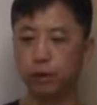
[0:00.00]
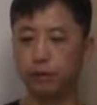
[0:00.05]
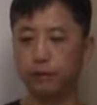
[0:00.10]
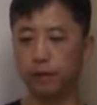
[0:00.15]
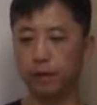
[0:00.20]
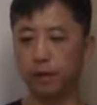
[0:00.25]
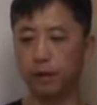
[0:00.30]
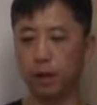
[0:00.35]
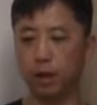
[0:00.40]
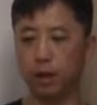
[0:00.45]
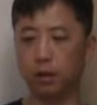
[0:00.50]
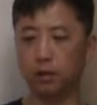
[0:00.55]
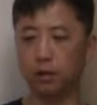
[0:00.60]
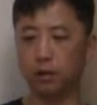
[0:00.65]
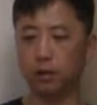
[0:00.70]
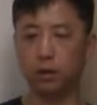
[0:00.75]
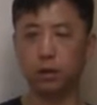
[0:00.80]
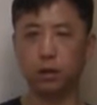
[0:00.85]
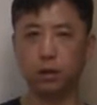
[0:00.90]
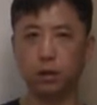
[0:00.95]
different
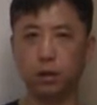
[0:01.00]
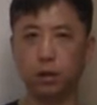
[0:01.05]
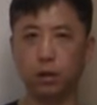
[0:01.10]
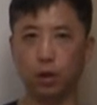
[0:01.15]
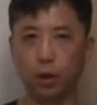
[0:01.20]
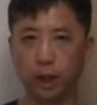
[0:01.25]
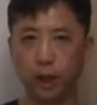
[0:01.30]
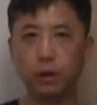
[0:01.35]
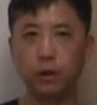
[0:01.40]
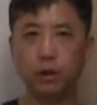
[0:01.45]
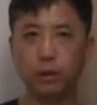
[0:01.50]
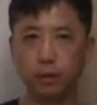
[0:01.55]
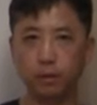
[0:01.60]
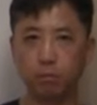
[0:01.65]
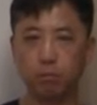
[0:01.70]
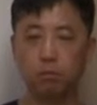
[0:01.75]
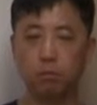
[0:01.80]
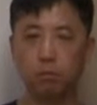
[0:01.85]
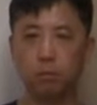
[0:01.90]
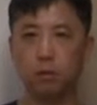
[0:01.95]

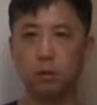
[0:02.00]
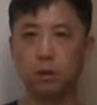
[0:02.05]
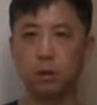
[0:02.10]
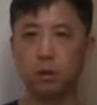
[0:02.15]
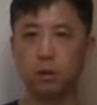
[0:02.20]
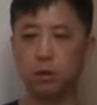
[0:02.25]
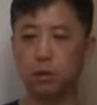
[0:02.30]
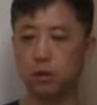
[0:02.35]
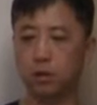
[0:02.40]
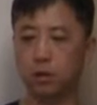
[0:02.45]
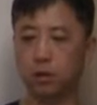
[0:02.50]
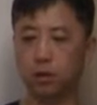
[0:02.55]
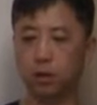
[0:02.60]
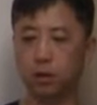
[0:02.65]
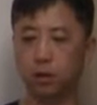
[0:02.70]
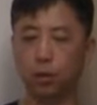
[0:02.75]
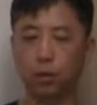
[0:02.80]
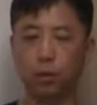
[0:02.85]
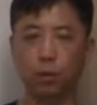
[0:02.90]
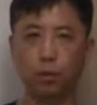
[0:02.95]
another
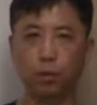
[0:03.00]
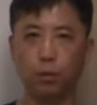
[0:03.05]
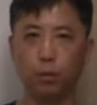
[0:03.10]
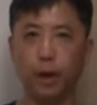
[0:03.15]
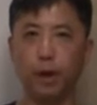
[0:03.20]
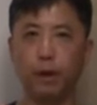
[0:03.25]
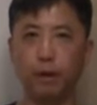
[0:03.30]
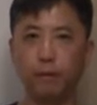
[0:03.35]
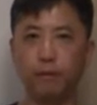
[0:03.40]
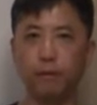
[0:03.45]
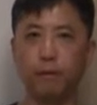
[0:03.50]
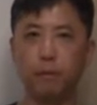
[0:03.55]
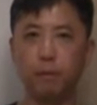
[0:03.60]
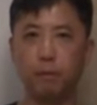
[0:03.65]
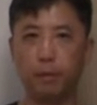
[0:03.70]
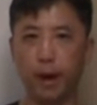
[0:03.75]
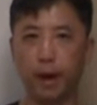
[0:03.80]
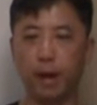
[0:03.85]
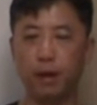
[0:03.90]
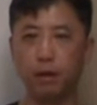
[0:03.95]
the way of a
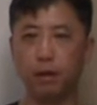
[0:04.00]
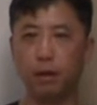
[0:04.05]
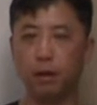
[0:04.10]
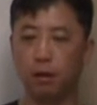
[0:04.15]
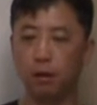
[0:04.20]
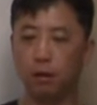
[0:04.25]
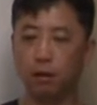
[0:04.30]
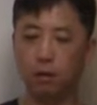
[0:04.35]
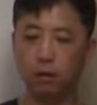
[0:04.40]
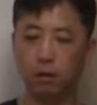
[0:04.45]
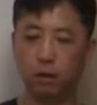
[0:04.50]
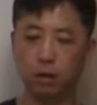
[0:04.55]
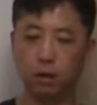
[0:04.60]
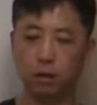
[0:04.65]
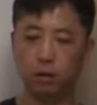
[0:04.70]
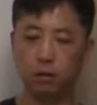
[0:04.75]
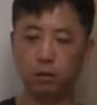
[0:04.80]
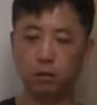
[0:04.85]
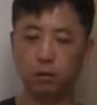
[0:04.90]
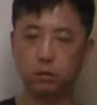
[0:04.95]
brain
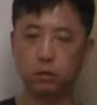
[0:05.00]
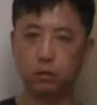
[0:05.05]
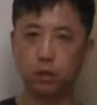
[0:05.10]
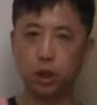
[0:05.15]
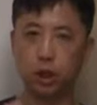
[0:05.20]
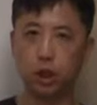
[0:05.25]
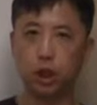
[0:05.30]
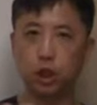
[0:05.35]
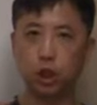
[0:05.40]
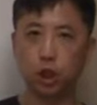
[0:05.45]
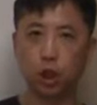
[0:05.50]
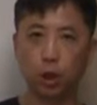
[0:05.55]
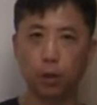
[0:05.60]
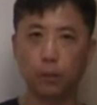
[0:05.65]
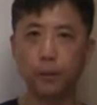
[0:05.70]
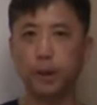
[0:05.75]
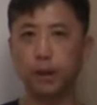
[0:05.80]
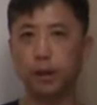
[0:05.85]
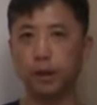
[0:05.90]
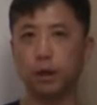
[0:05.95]

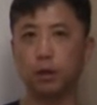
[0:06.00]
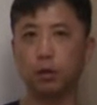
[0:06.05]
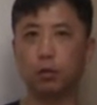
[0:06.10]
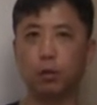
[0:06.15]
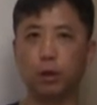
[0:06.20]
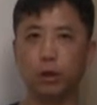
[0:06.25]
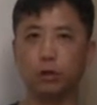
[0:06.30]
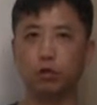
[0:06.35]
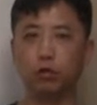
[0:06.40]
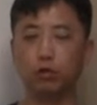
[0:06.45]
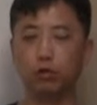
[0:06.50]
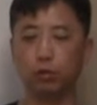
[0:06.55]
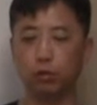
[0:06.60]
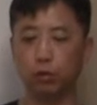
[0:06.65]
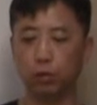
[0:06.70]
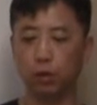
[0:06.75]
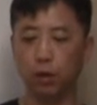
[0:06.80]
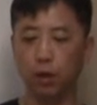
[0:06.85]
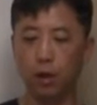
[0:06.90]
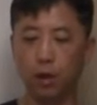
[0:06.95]
determining that what to
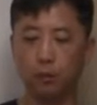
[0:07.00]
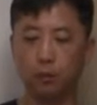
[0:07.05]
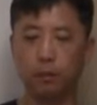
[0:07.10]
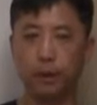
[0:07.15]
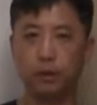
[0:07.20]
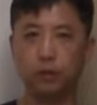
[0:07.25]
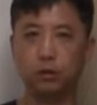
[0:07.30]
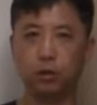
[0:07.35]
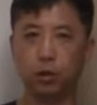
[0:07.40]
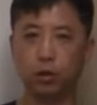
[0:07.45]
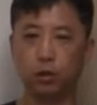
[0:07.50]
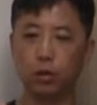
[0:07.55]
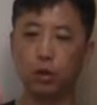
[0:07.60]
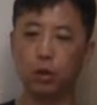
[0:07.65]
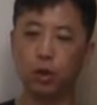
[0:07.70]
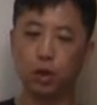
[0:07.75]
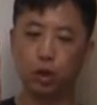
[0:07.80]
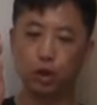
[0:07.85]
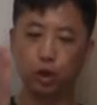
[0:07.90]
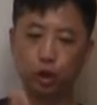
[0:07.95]
do based
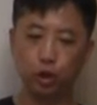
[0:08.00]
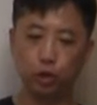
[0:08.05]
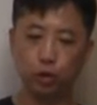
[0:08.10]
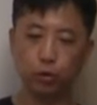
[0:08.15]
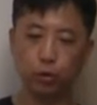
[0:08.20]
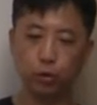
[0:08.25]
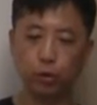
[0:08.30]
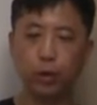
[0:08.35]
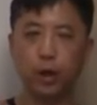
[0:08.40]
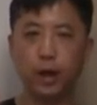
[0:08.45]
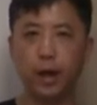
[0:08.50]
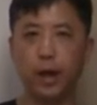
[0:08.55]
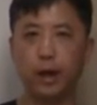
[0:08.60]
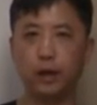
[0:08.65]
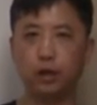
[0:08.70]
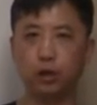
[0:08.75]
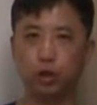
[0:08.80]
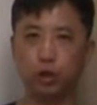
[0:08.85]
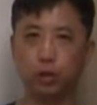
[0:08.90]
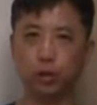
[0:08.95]
on should
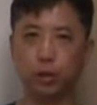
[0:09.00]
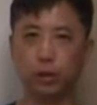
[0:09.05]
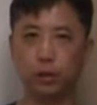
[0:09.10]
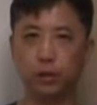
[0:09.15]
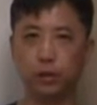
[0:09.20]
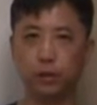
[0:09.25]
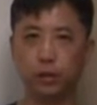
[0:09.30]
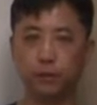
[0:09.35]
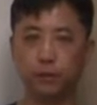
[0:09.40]
and shouldn't,